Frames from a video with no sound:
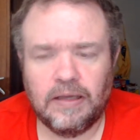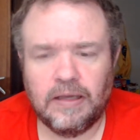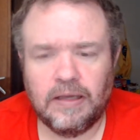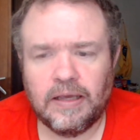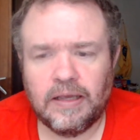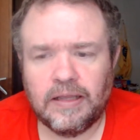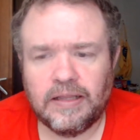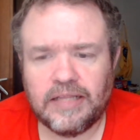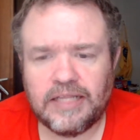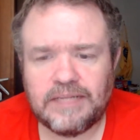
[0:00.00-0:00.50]

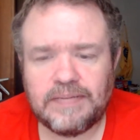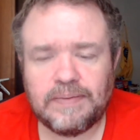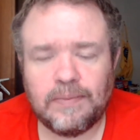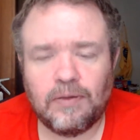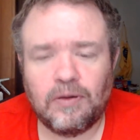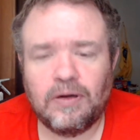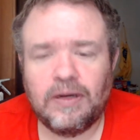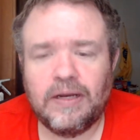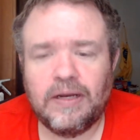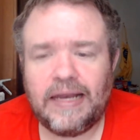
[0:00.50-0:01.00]
These people
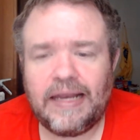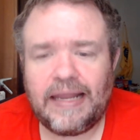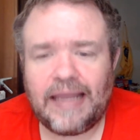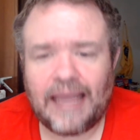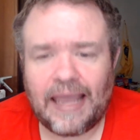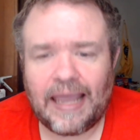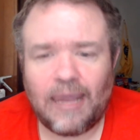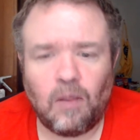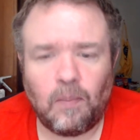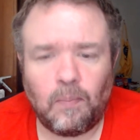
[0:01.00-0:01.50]
are needing
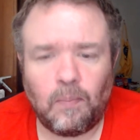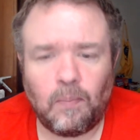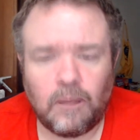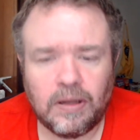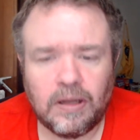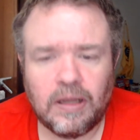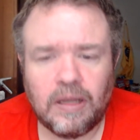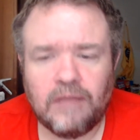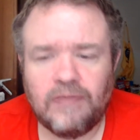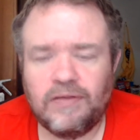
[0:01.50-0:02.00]
help.
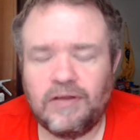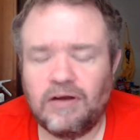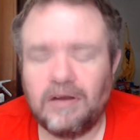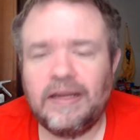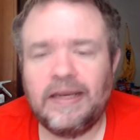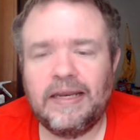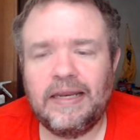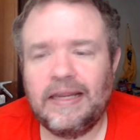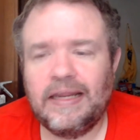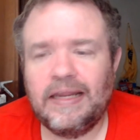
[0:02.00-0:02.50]
They're
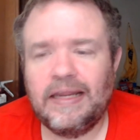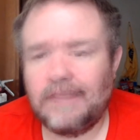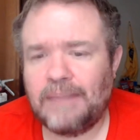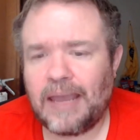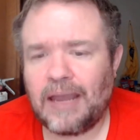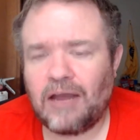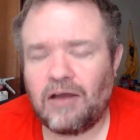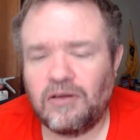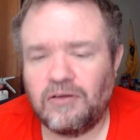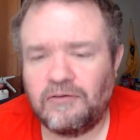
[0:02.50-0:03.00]
needing to get
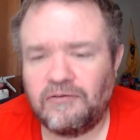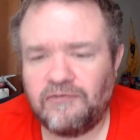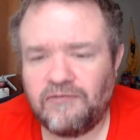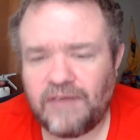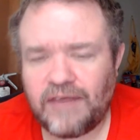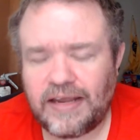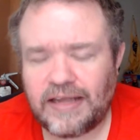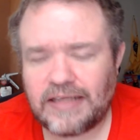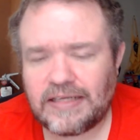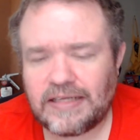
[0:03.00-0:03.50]
back on their feet.